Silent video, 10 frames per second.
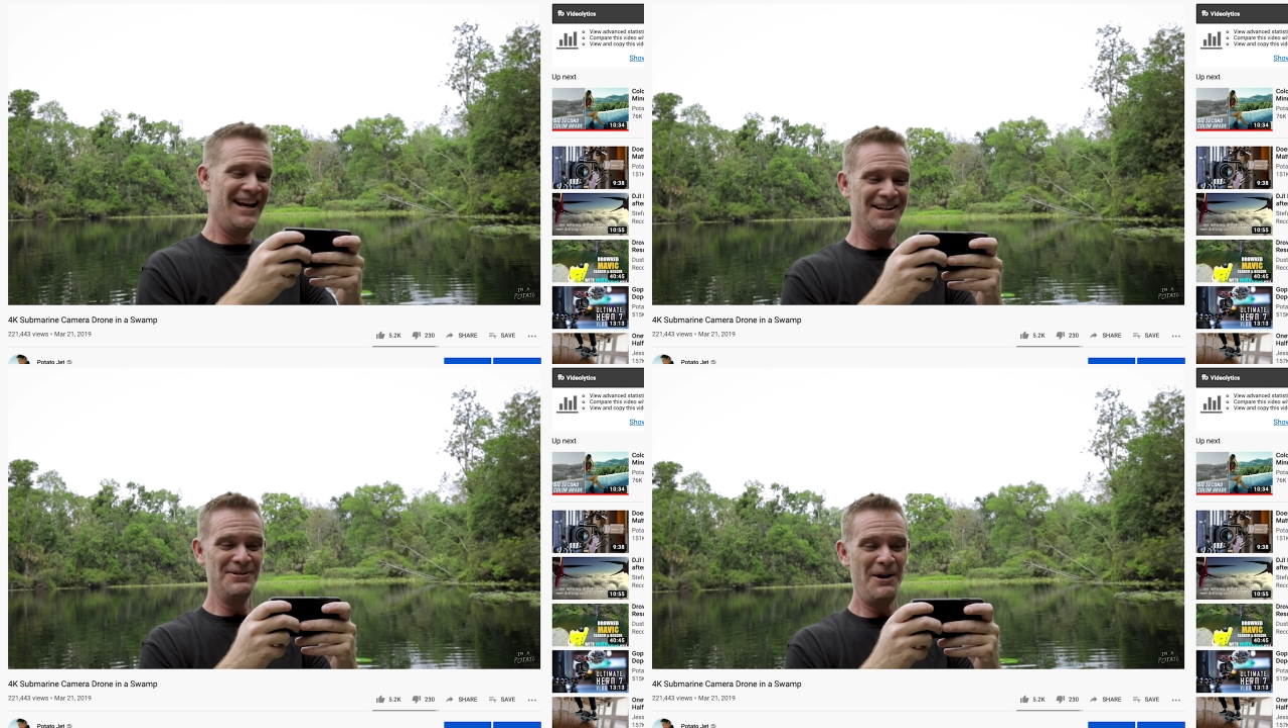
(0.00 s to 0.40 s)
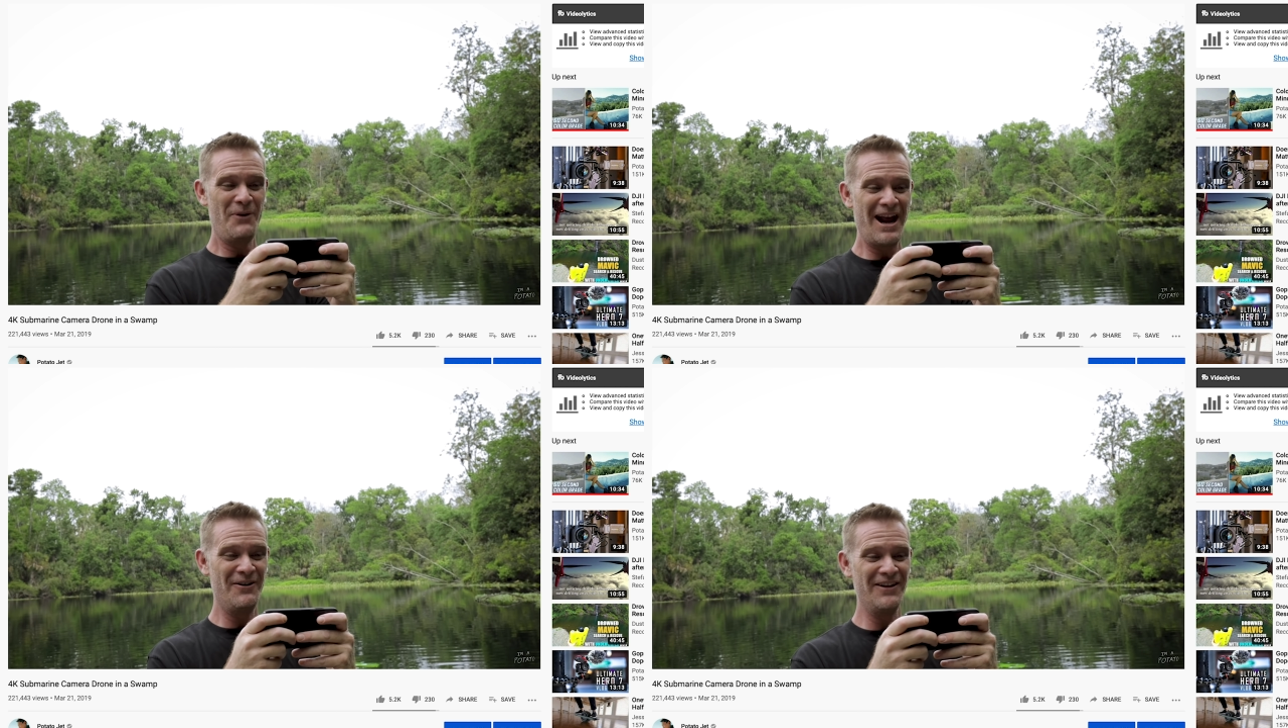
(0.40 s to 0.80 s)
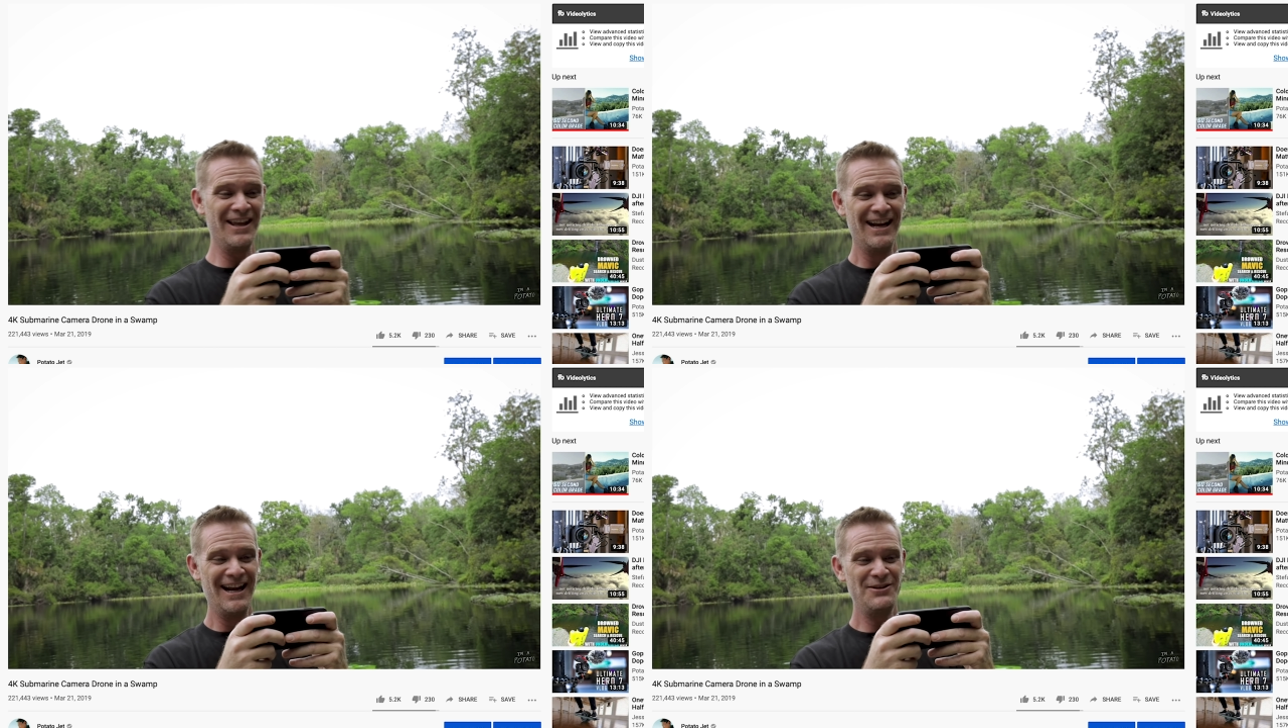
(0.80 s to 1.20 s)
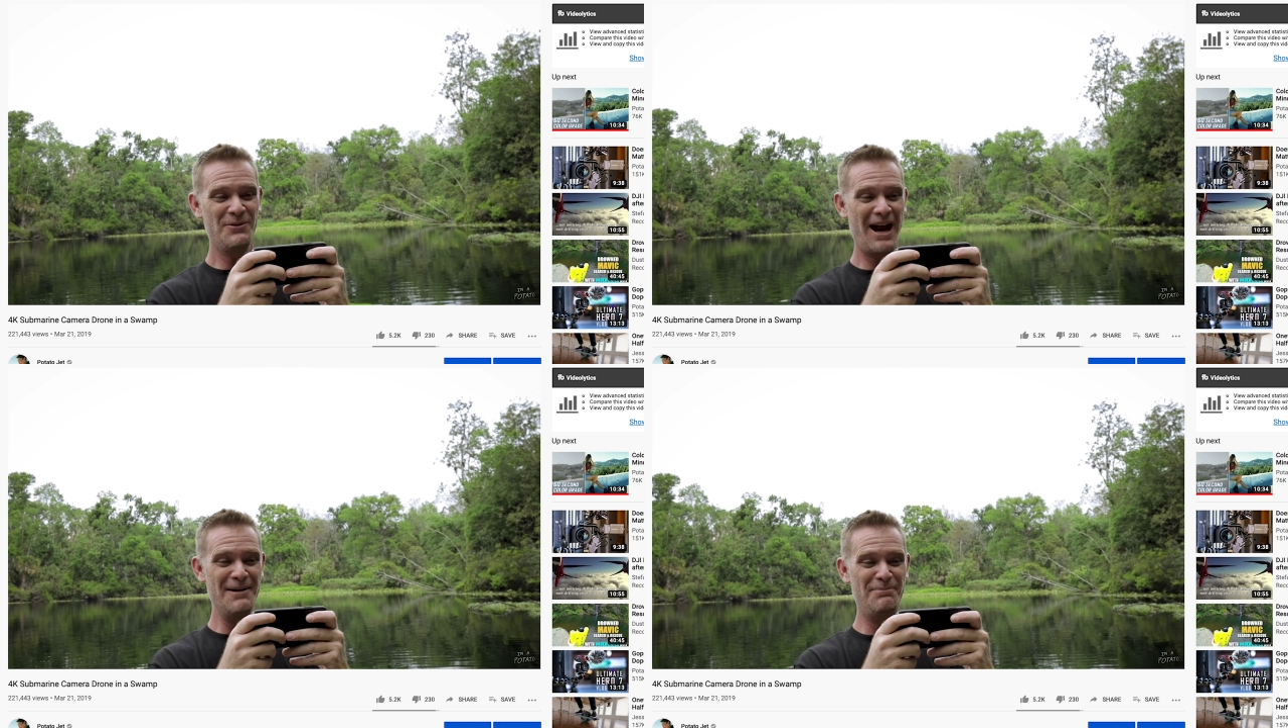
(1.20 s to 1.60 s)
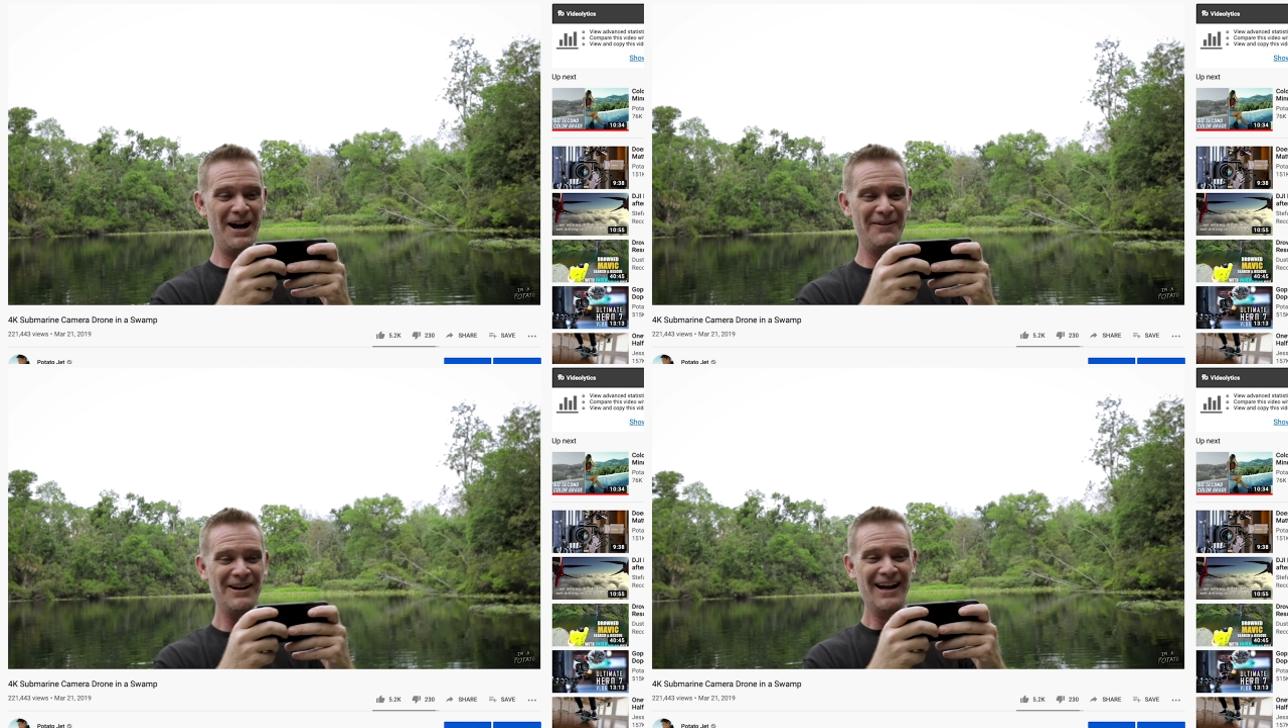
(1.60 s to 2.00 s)
like a good close up of a turtle,
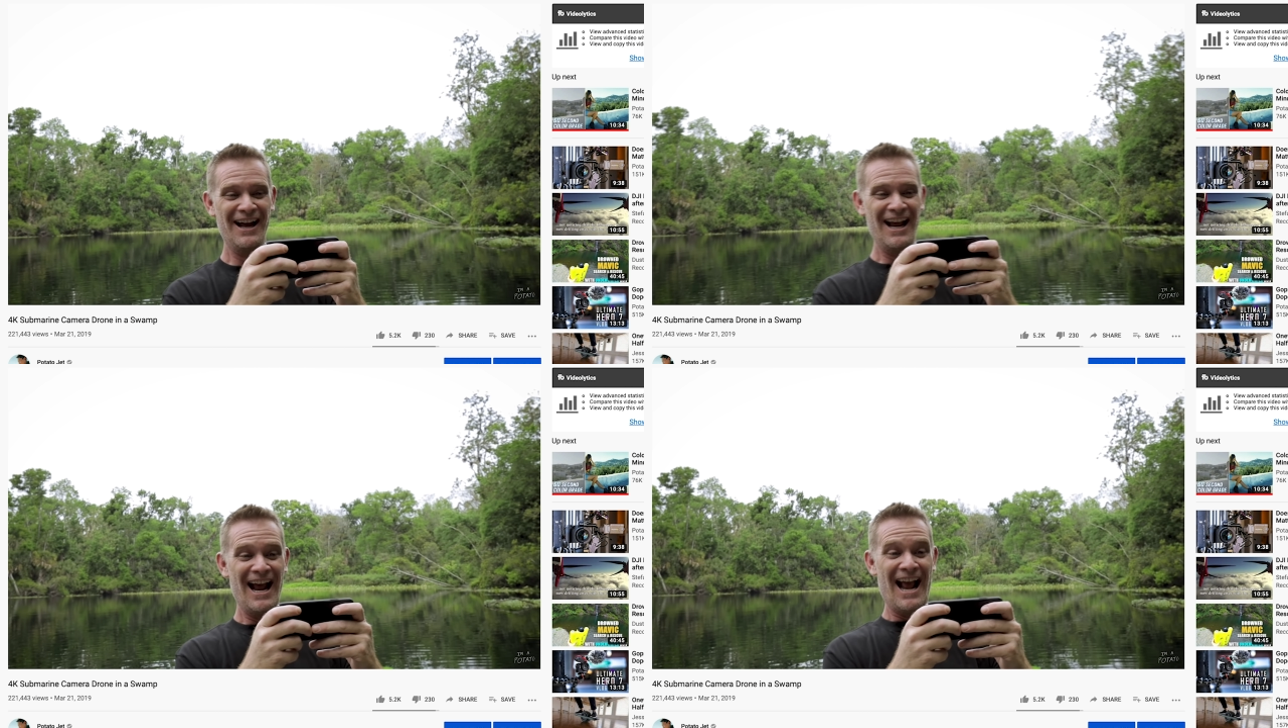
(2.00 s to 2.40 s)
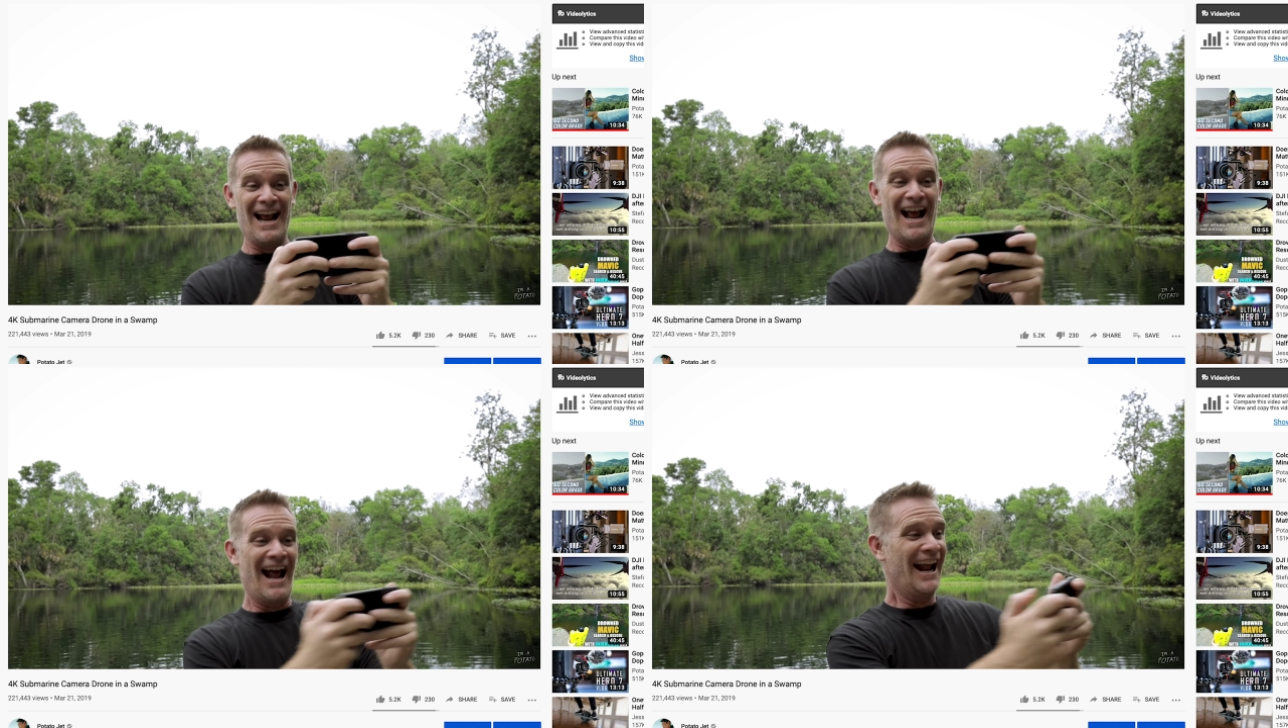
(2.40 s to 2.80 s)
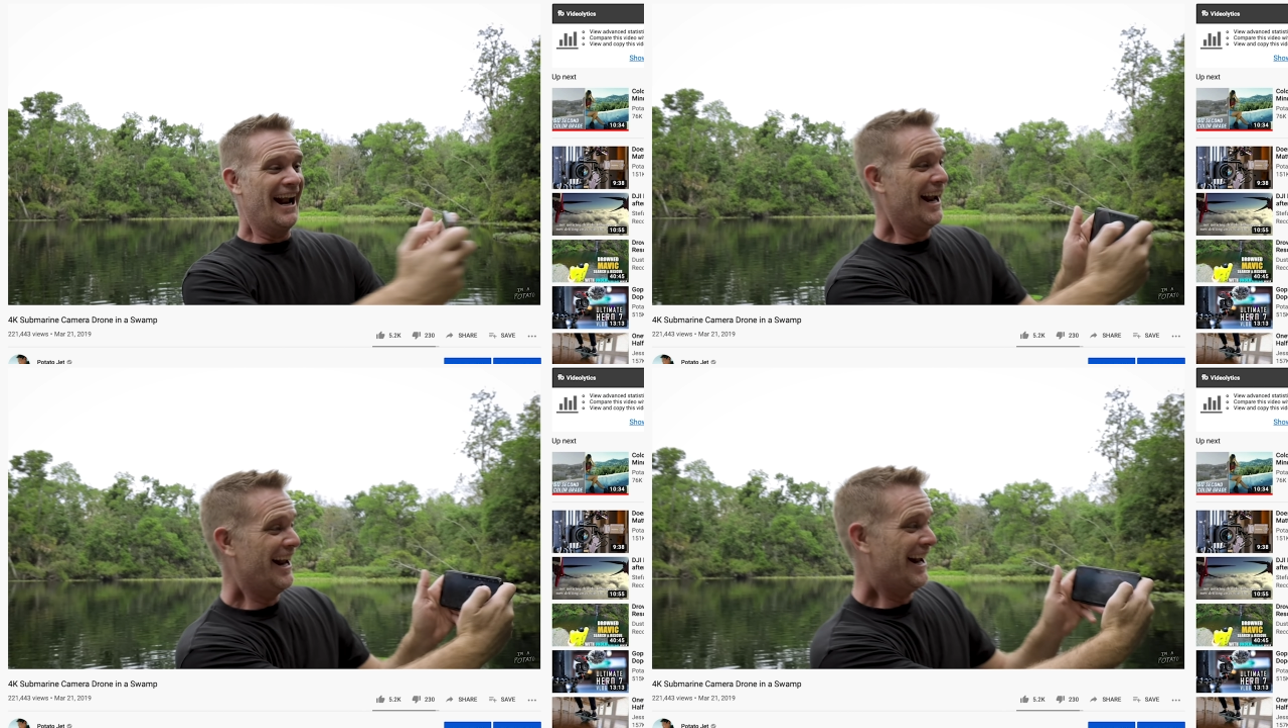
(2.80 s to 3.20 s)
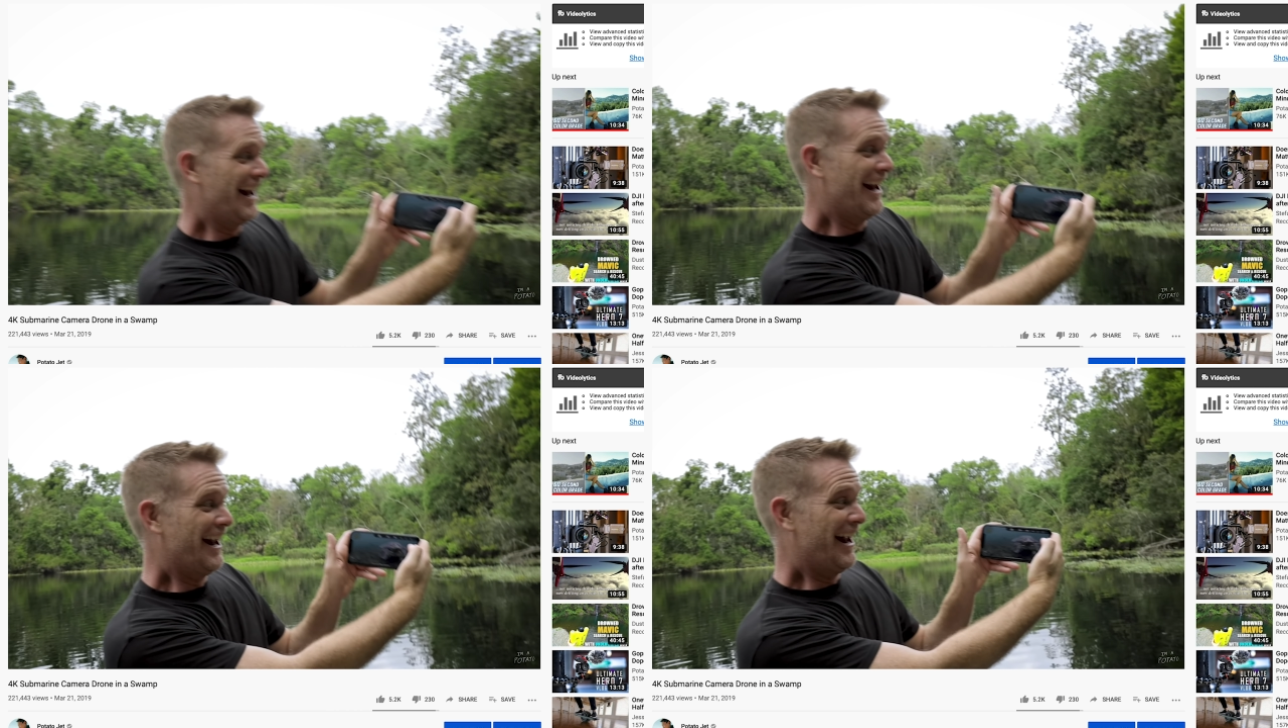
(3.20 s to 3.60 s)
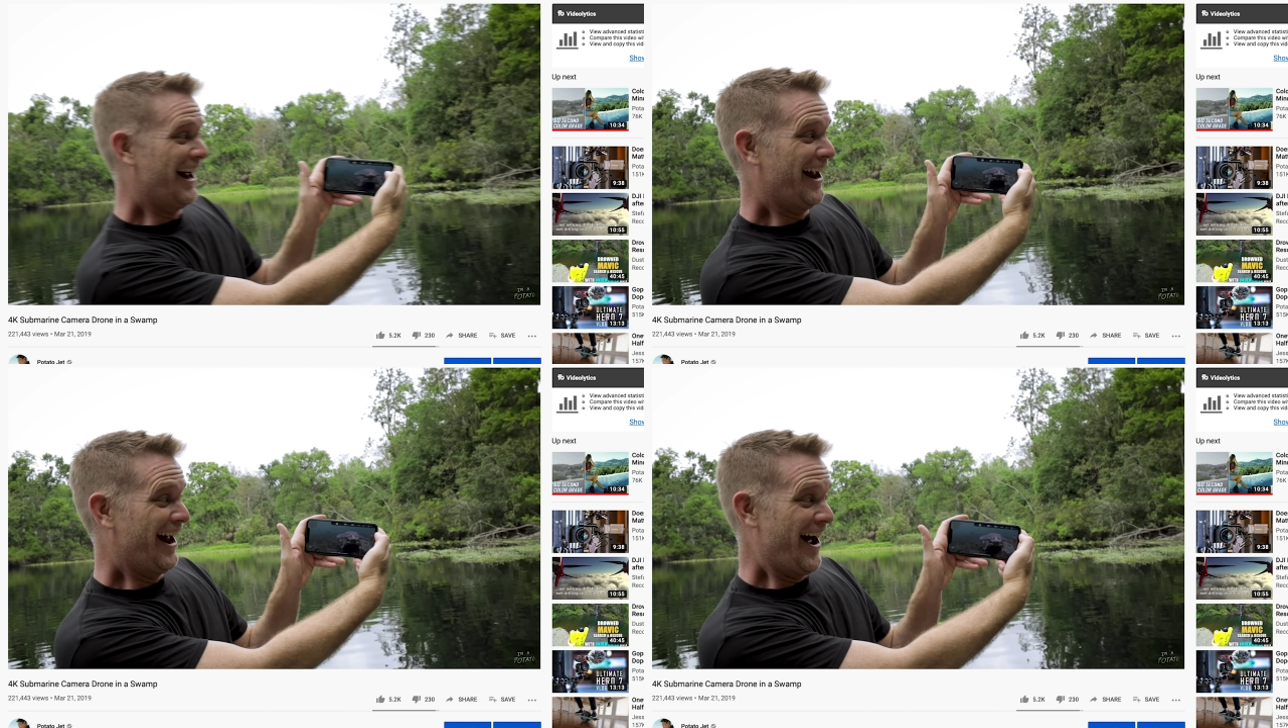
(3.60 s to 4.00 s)
but the turtle was so
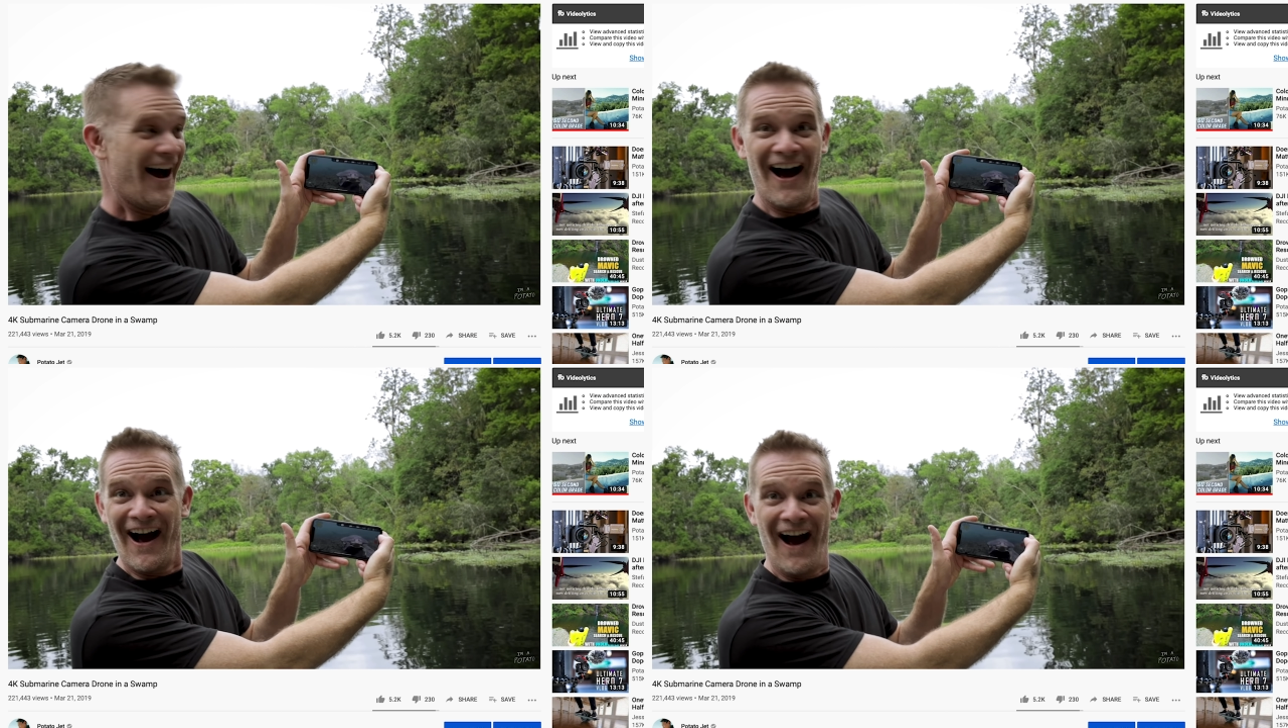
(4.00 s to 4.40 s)
ugly. I've